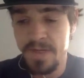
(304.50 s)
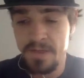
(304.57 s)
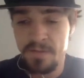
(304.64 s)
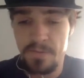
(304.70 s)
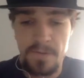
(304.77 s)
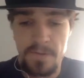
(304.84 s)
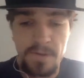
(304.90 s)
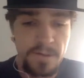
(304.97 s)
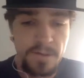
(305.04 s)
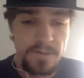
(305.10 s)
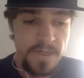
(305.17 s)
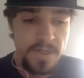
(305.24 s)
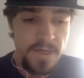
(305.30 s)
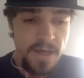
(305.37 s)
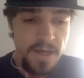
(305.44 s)
the world
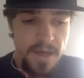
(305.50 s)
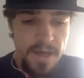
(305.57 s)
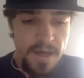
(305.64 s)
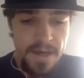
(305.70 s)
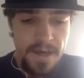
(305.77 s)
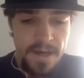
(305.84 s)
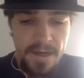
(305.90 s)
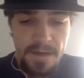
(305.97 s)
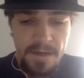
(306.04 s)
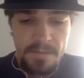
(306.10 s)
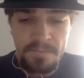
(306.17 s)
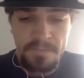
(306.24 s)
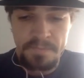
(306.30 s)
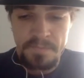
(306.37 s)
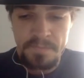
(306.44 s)

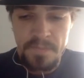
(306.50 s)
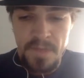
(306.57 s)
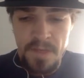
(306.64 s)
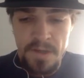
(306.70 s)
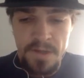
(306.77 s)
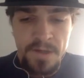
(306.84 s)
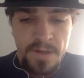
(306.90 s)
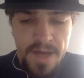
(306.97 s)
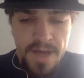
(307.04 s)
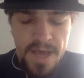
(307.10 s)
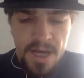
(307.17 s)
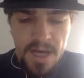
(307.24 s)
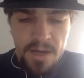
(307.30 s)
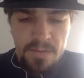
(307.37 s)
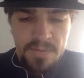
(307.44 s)
um, you know
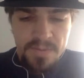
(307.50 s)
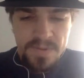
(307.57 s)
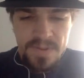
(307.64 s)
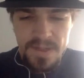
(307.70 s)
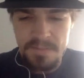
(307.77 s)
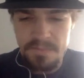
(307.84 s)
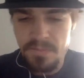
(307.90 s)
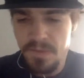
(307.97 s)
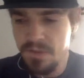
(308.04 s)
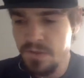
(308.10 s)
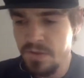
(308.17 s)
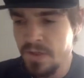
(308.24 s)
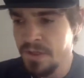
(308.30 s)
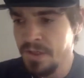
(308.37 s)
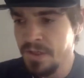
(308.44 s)
help um,
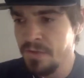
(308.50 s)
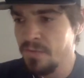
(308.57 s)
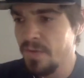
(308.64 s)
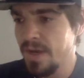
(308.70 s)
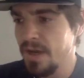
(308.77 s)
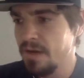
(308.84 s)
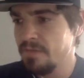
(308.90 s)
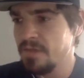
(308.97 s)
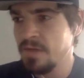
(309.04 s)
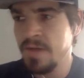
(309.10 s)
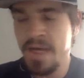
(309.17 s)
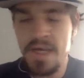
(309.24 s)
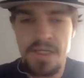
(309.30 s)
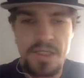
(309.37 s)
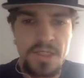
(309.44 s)
do a new way of
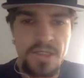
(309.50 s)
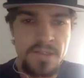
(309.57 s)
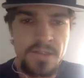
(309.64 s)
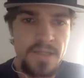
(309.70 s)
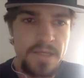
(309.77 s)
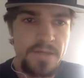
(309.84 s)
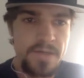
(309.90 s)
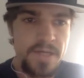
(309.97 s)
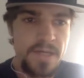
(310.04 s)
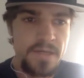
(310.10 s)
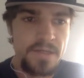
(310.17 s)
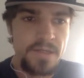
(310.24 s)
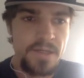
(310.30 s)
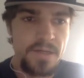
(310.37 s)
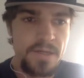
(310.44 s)
donations that you can
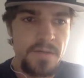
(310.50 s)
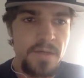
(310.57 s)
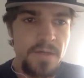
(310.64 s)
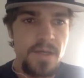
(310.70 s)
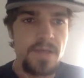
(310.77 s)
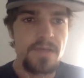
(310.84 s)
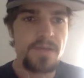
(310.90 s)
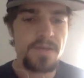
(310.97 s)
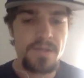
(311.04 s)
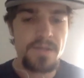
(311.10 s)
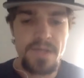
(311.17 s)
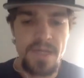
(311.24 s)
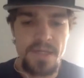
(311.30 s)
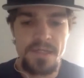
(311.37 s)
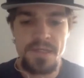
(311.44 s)
you know you, you
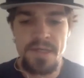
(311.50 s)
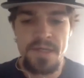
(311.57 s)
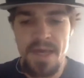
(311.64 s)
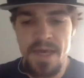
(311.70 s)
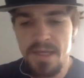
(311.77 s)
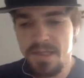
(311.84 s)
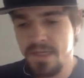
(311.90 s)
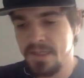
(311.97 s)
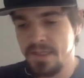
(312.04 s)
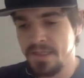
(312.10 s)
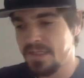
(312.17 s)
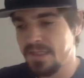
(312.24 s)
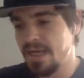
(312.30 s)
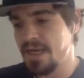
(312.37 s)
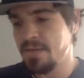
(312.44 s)
can donate and
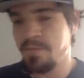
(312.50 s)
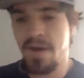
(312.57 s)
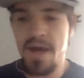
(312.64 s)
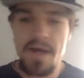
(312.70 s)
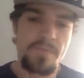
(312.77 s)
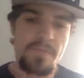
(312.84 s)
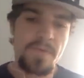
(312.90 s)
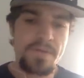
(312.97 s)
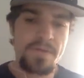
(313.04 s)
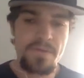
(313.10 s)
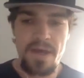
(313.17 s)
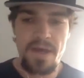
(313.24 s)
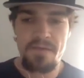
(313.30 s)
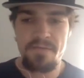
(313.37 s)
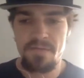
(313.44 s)
take back when you
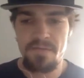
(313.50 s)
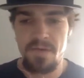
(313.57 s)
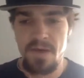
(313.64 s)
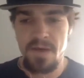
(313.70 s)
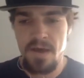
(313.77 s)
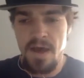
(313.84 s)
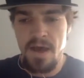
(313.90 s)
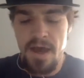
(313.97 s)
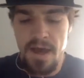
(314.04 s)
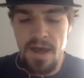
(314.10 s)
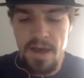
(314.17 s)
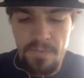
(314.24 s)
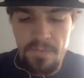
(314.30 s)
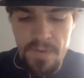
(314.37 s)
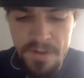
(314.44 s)
have
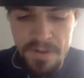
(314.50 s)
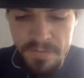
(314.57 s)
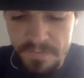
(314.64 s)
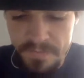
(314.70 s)
uh, when you've